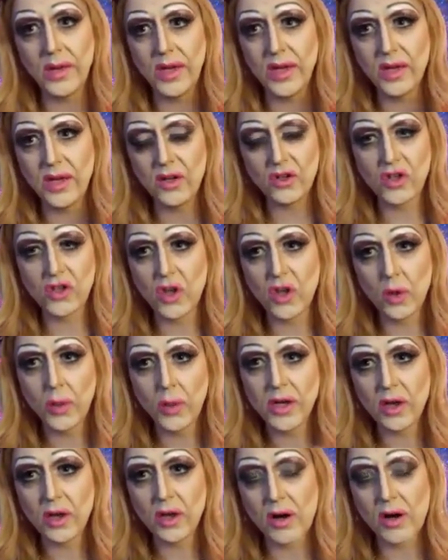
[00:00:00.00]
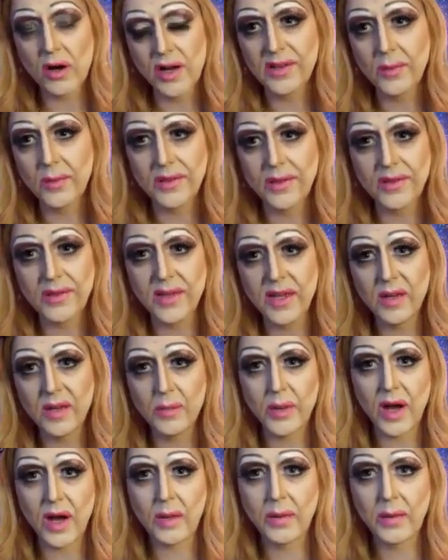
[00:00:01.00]
showing our intimacy
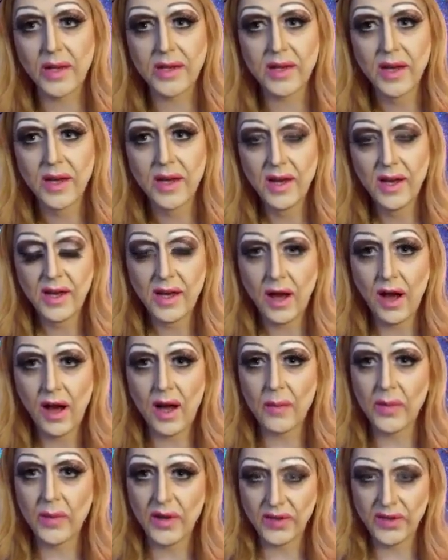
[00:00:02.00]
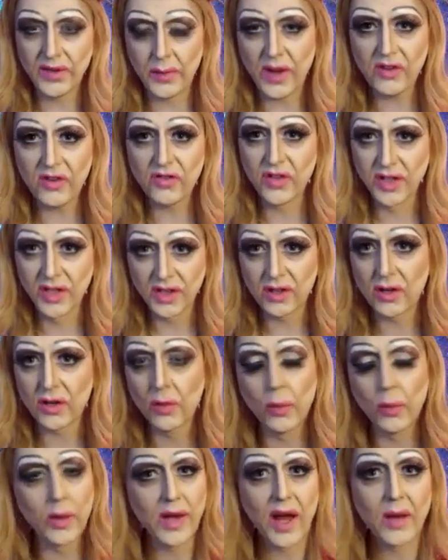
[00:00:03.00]
in public, especially,
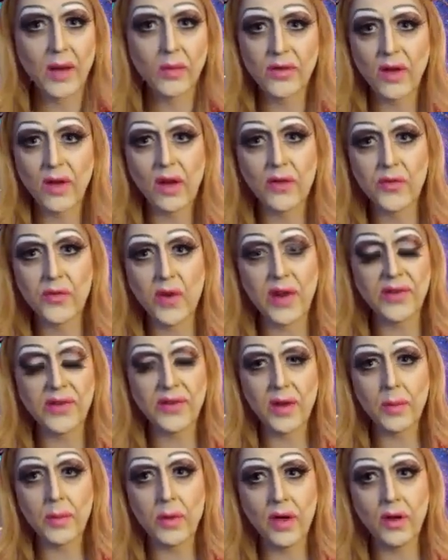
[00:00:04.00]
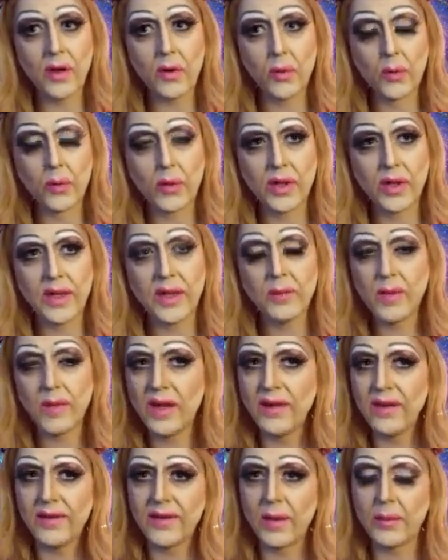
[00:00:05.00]
when I was all dressed up, really
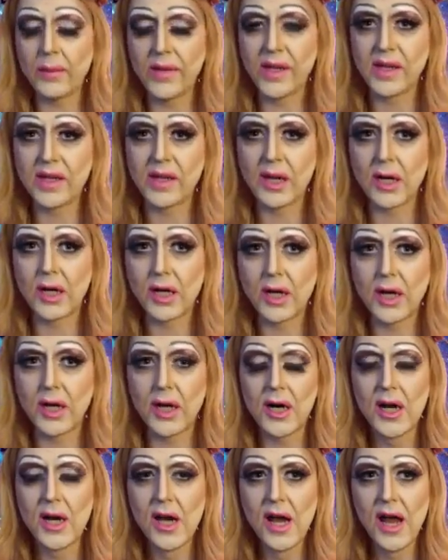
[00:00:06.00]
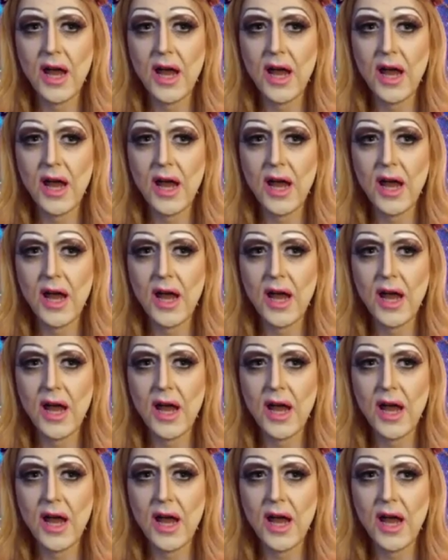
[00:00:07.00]
meant something to her.